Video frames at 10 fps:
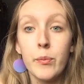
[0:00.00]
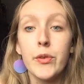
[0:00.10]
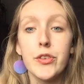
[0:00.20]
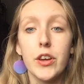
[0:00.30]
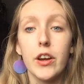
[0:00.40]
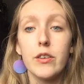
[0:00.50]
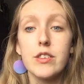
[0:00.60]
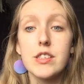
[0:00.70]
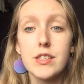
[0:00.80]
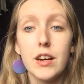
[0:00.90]
So
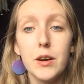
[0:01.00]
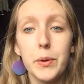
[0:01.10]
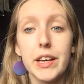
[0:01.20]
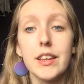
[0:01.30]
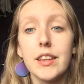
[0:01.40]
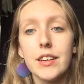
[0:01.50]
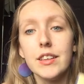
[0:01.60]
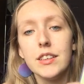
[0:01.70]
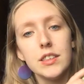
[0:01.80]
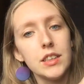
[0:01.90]
to start with,
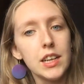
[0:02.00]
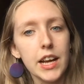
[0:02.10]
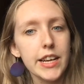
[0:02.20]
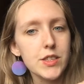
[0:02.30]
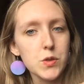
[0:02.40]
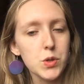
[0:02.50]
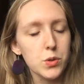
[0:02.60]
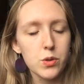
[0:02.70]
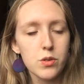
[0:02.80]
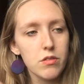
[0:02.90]
as you
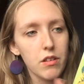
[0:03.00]
saw,